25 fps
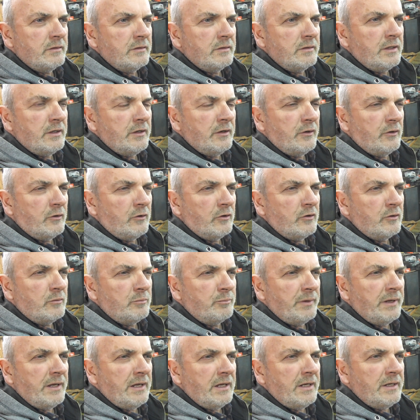an
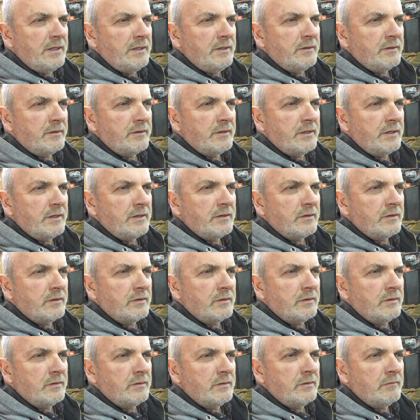oil pan, I need
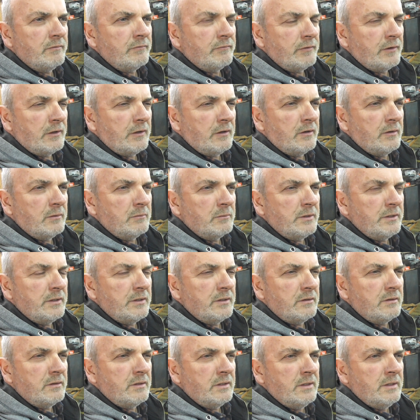a
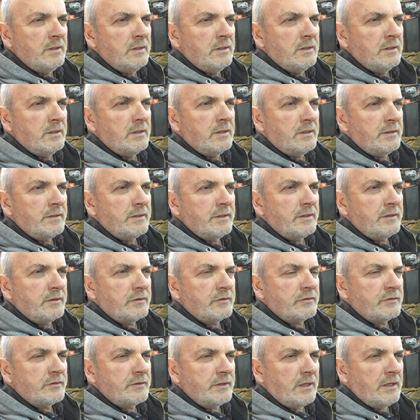flywheel, I
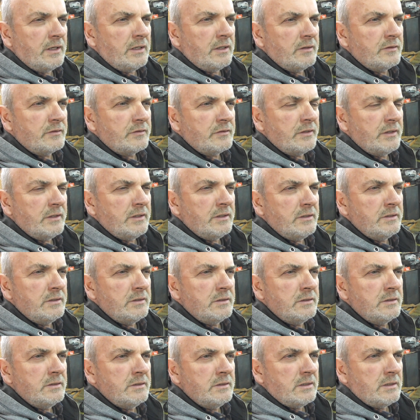need a starter,
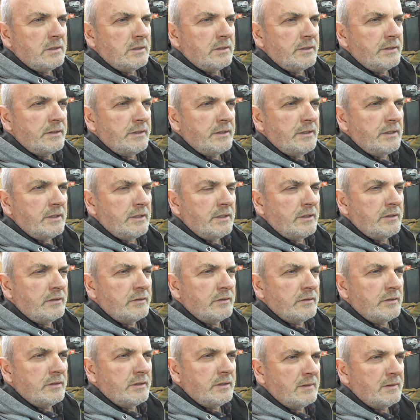I
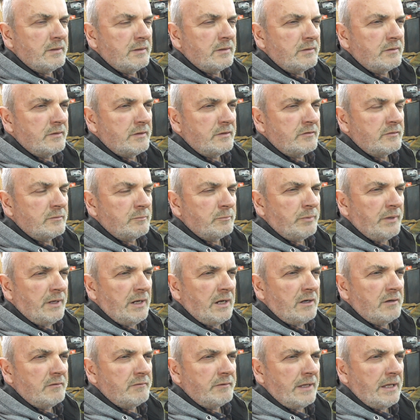need a decent
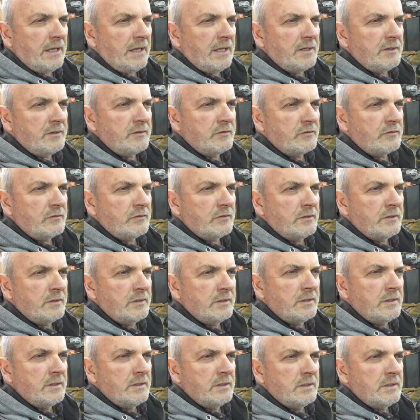pair of heads,
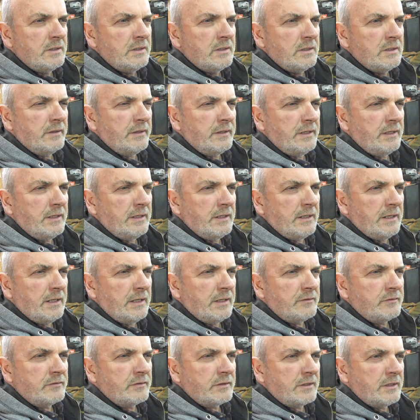an
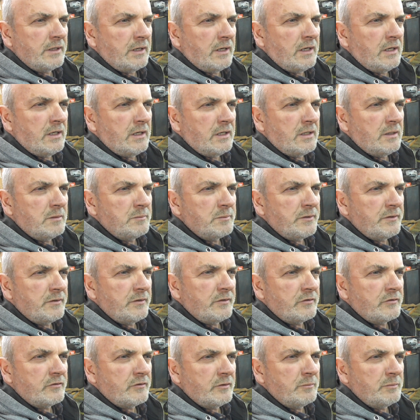inlet, a carb, a
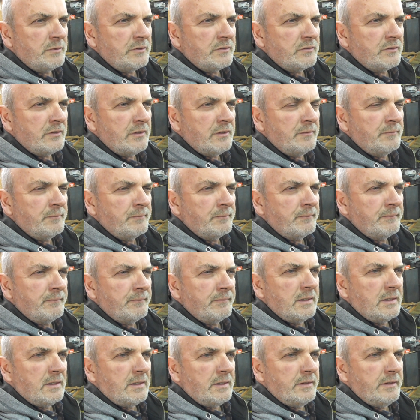distributor.
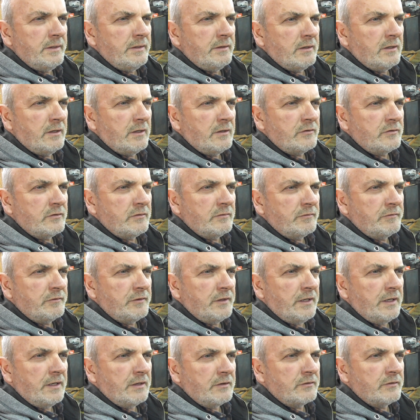I need a lot of
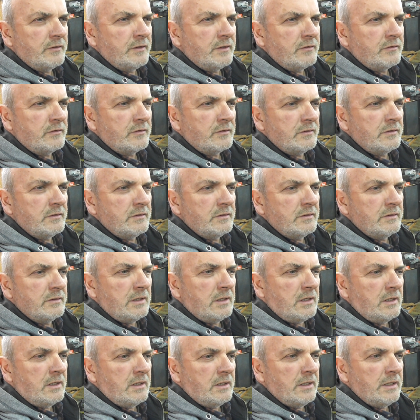things that
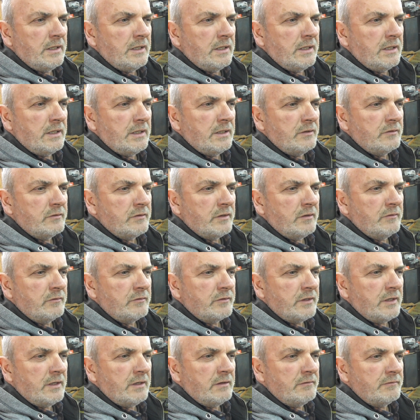I
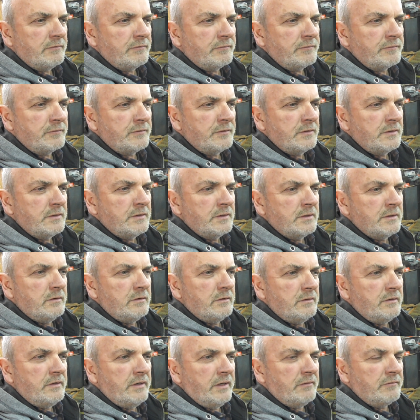don't have
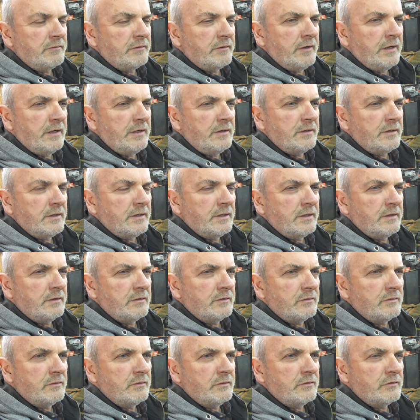
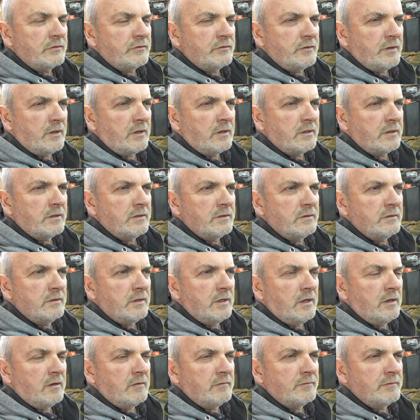never-ending stock
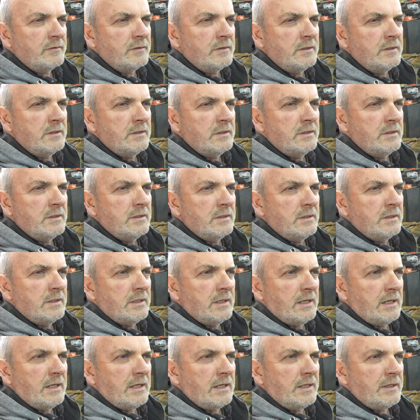of.
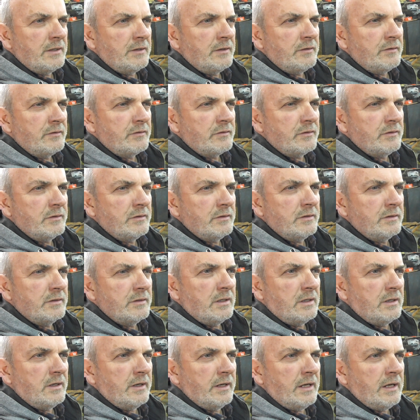And
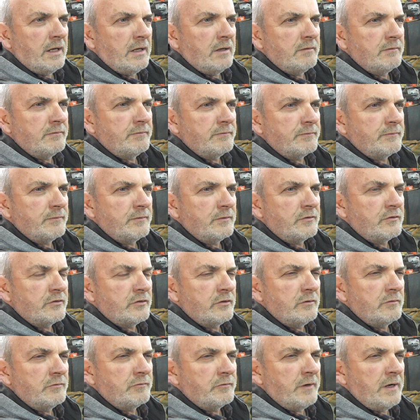I have
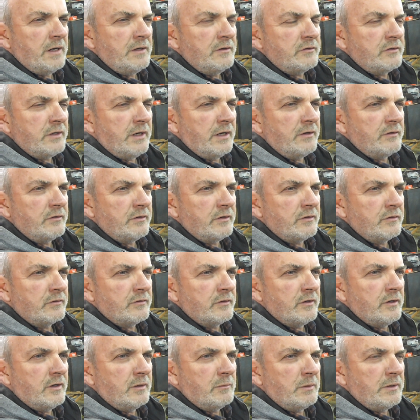2 French
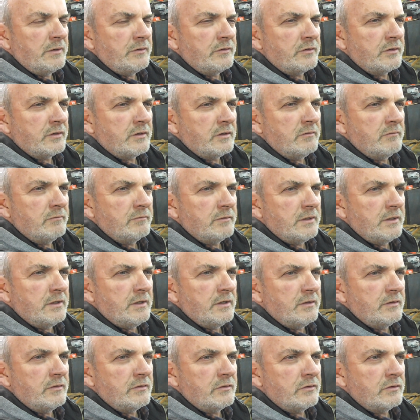engines that I want to
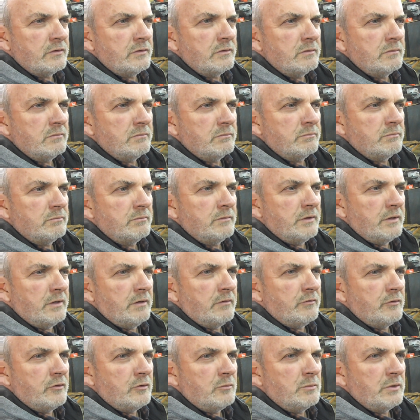convert to,
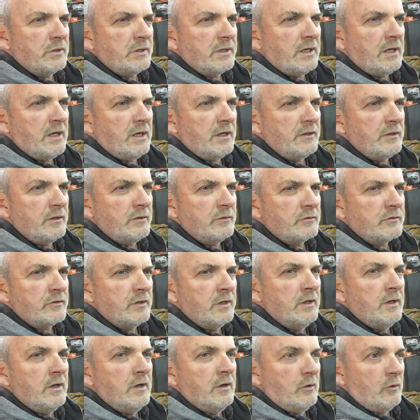normal car
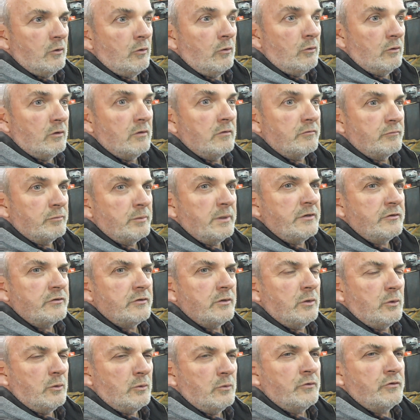use, all of
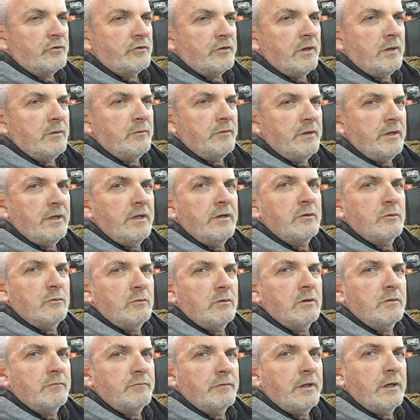which also need
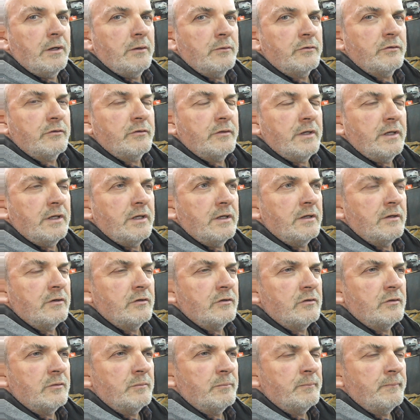all of those
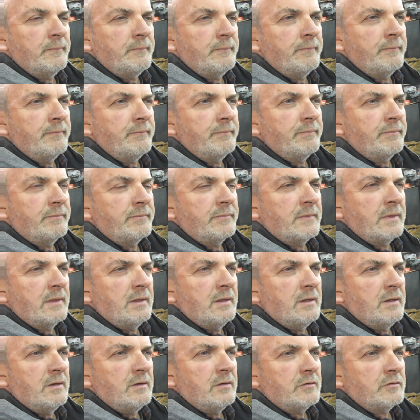things.
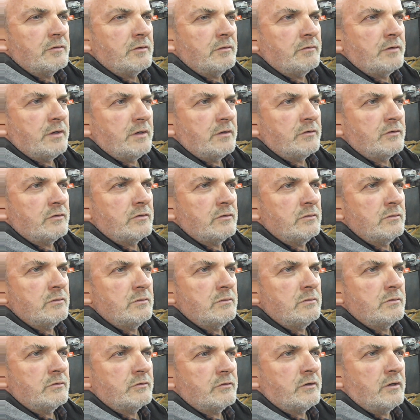So I've got
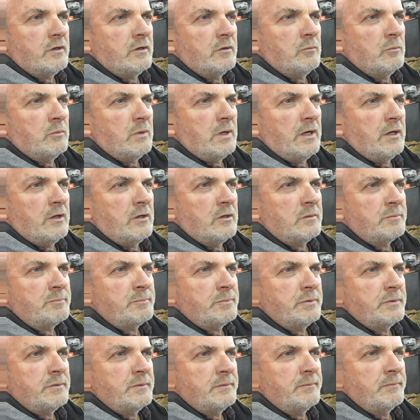to try and weigh
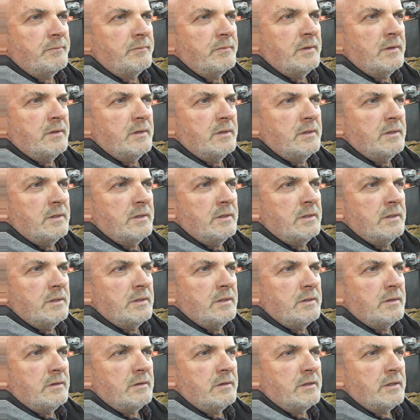up
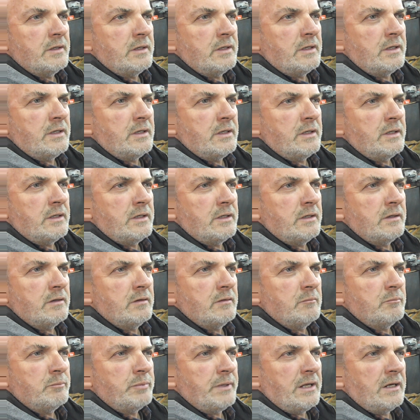
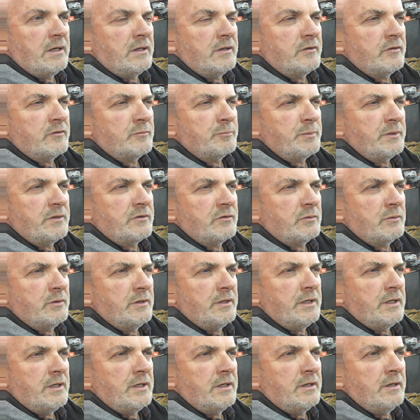the balance
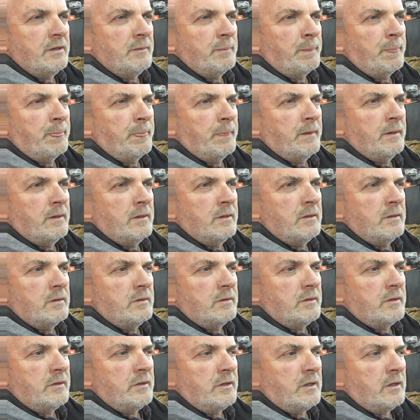between,
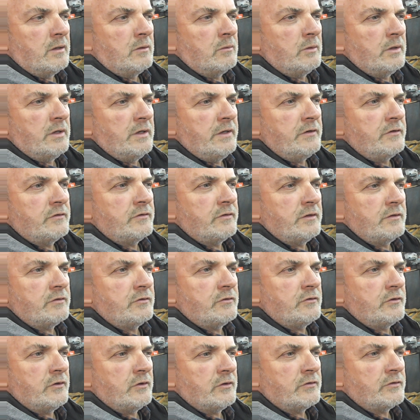is
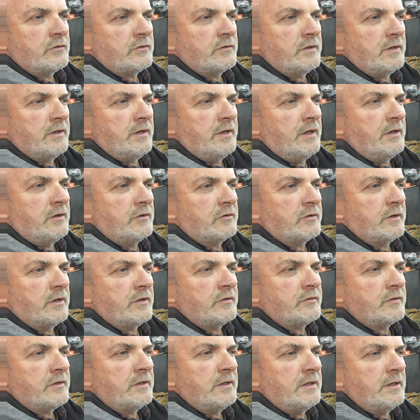this just an
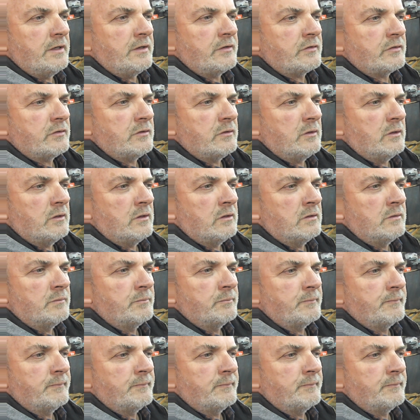interesting little